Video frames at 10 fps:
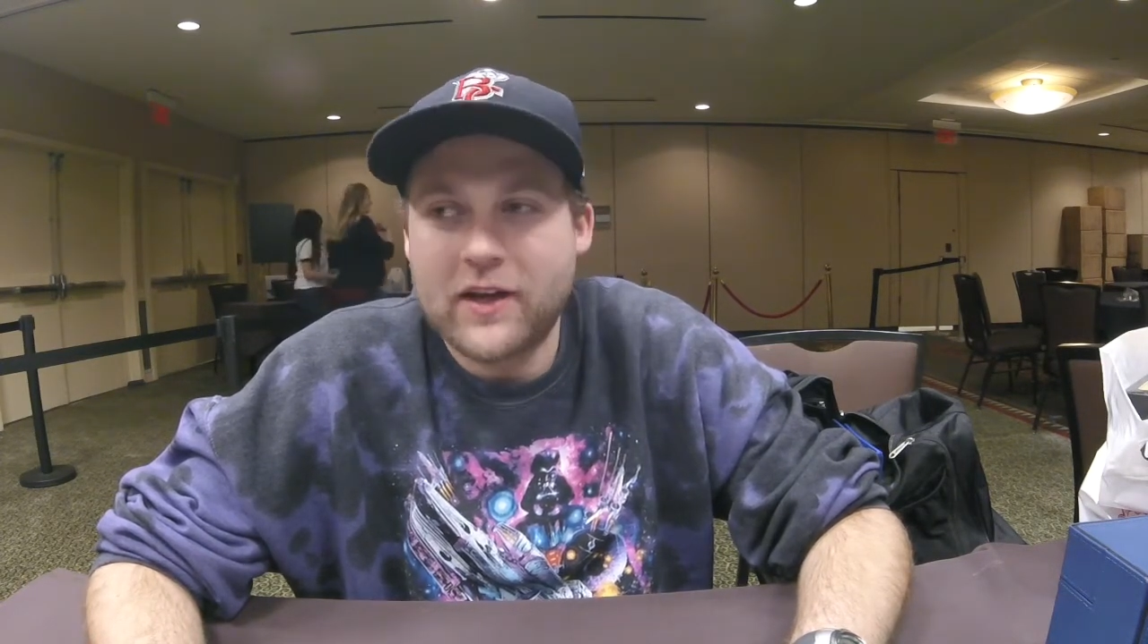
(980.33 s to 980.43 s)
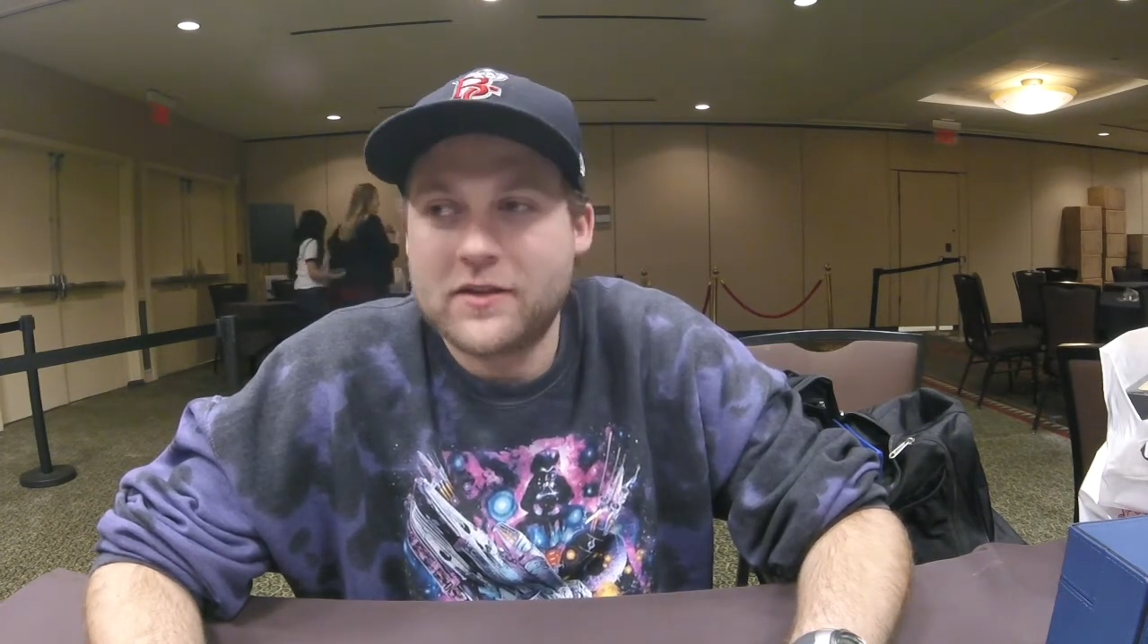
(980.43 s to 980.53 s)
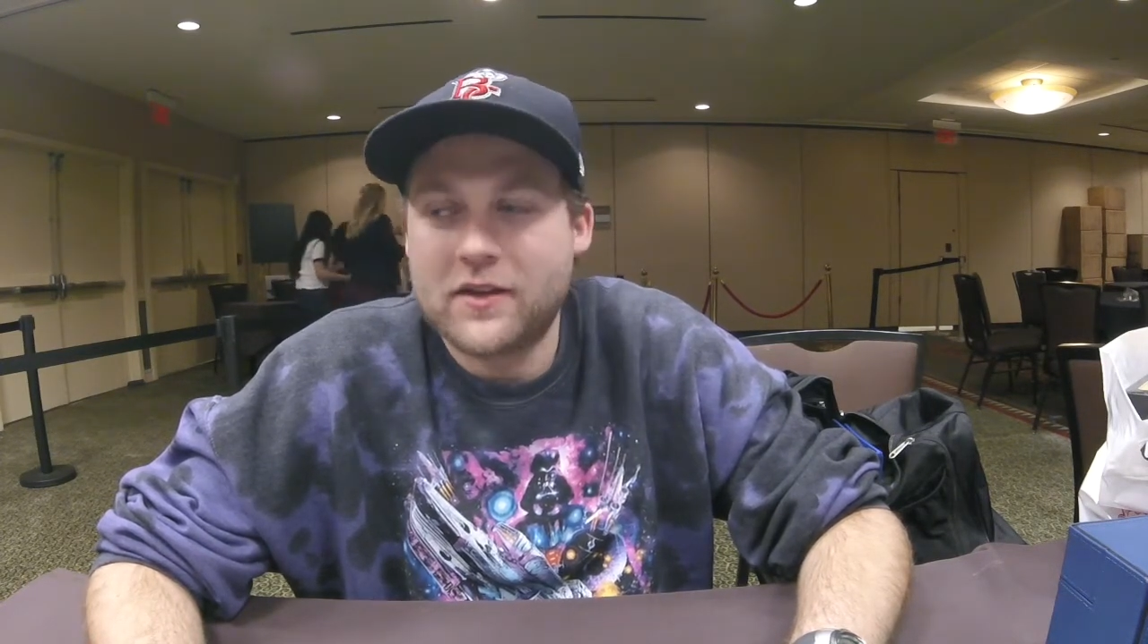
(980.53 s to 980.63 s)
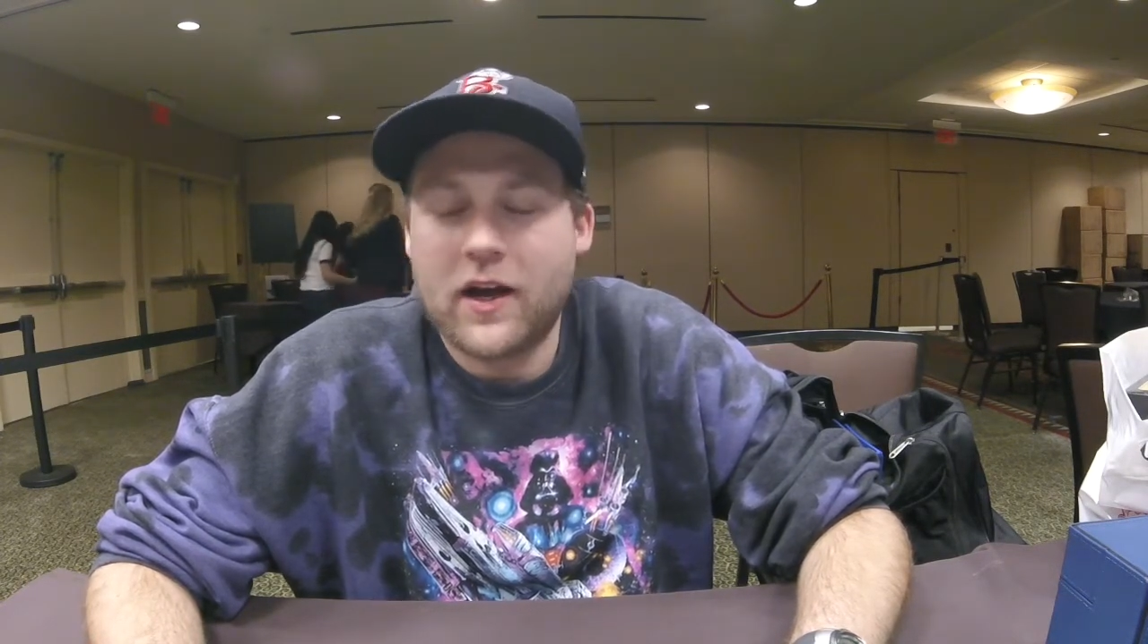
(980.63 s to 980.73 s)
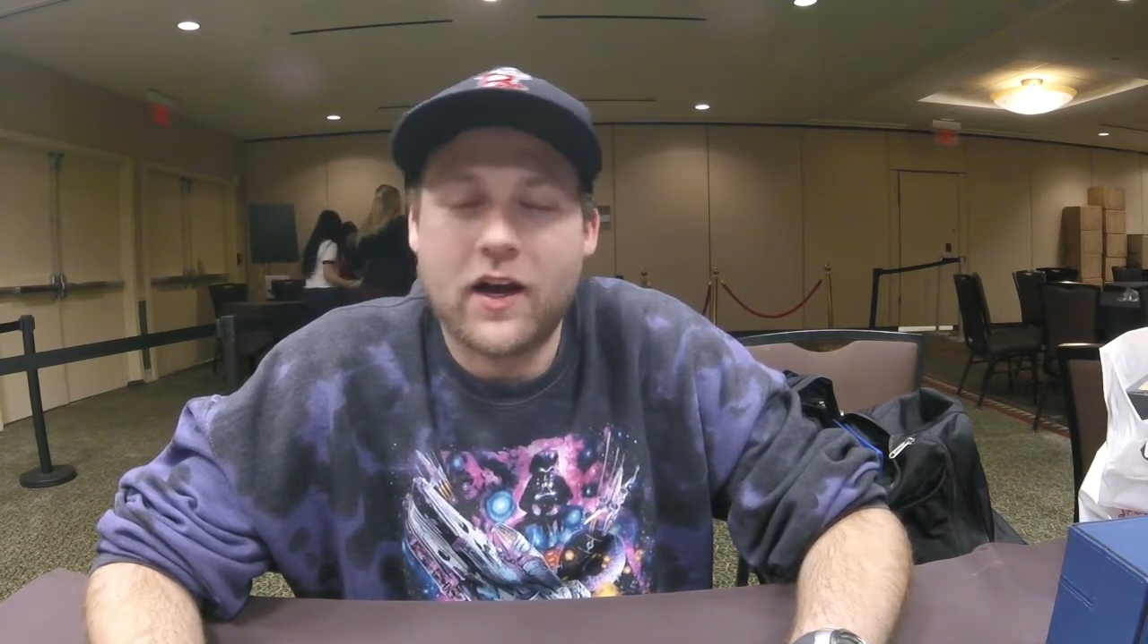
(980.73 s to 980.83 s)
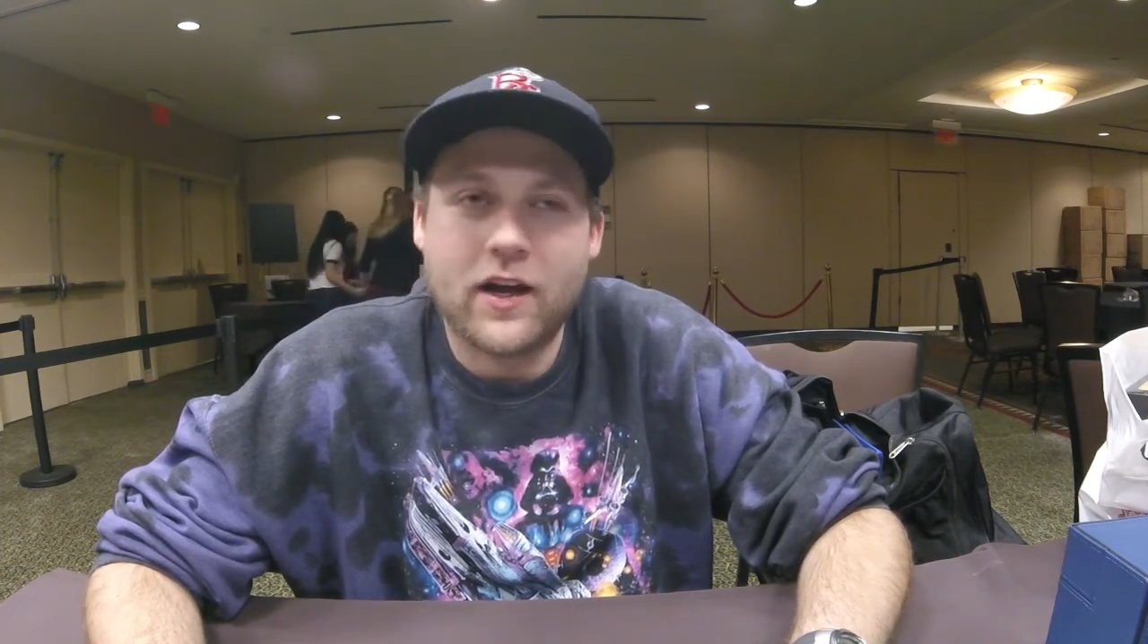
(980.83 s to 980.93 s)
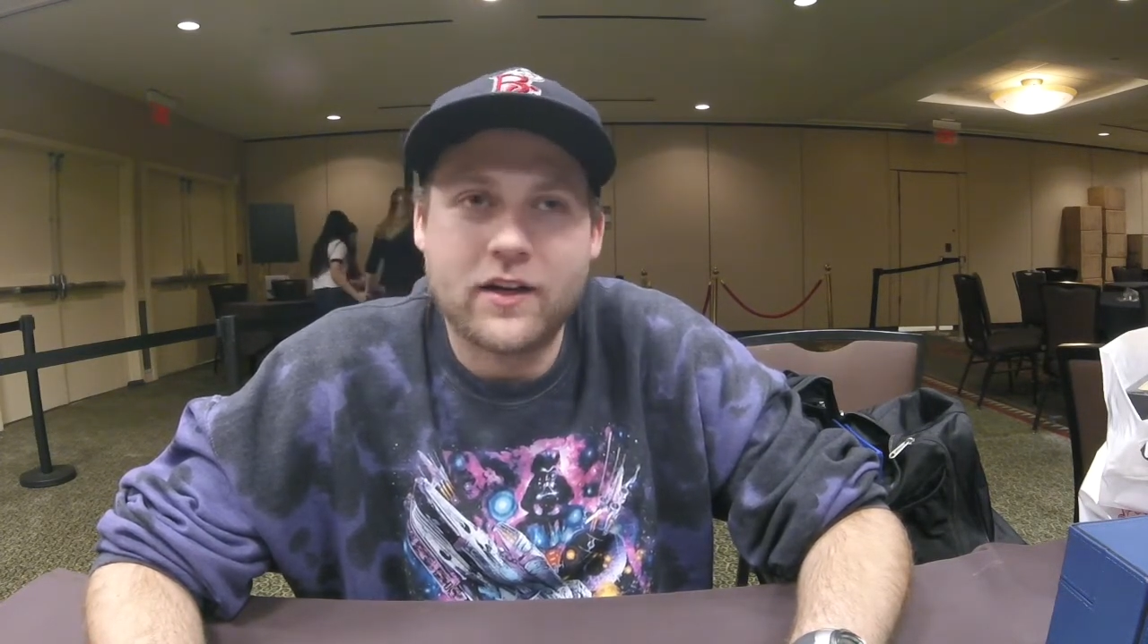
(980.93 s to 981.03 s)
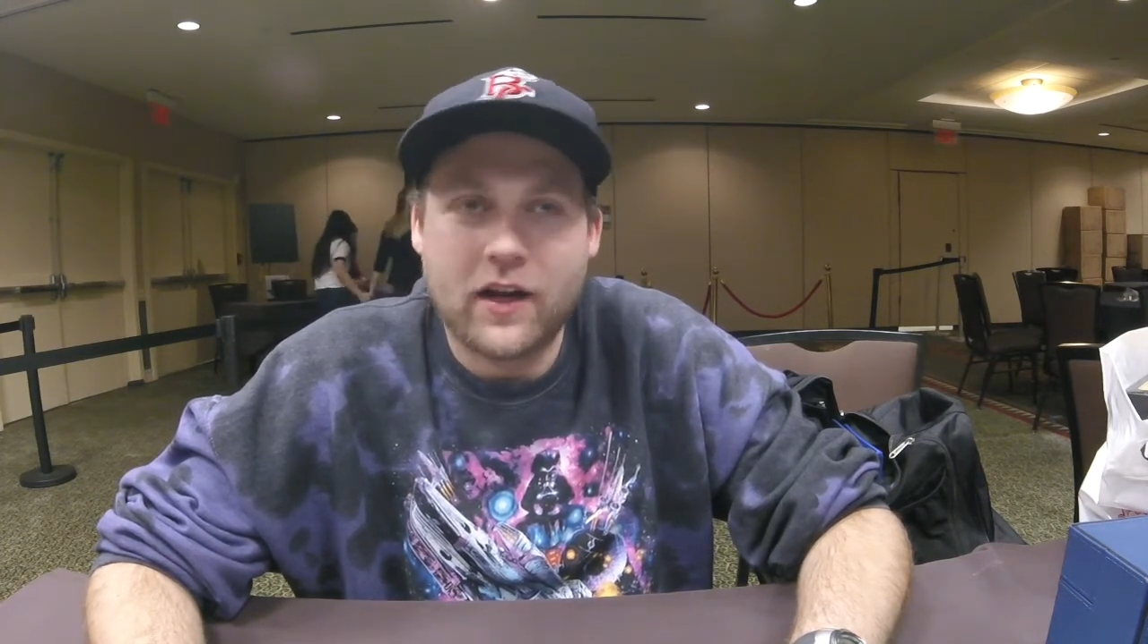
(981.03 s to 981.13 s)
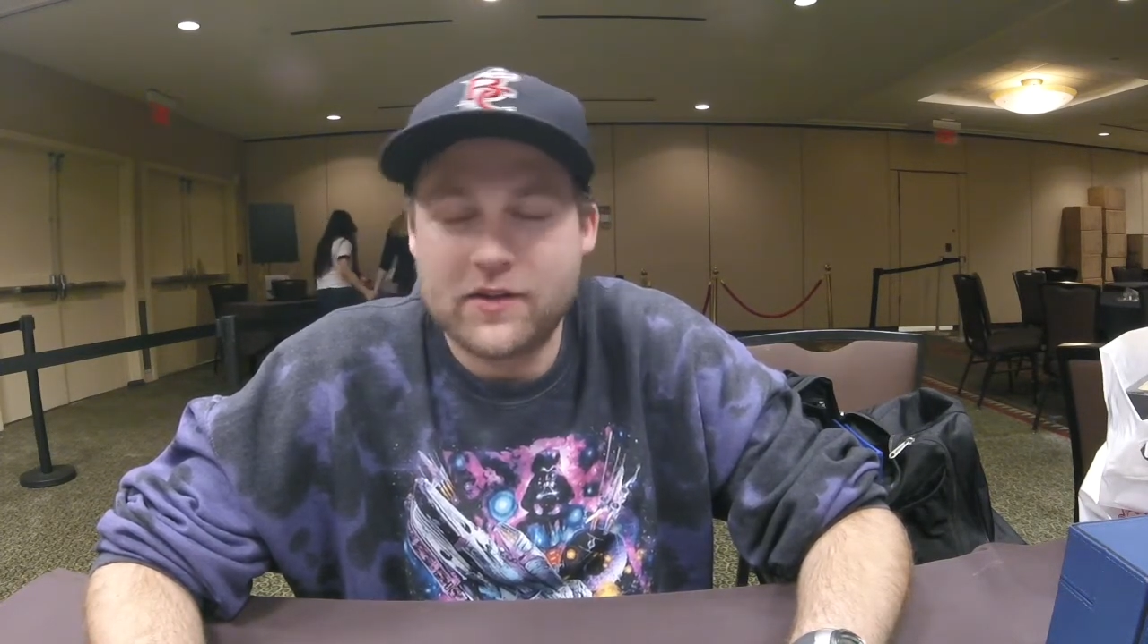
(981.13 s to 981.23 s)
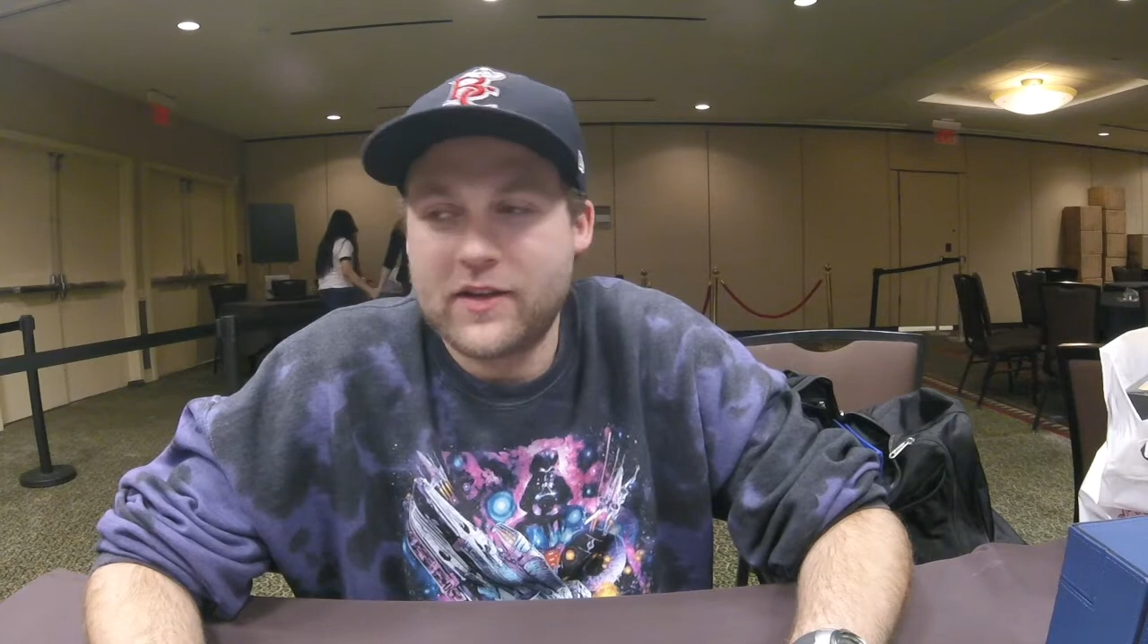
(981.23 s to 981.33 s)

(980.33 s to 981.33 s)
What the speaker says: on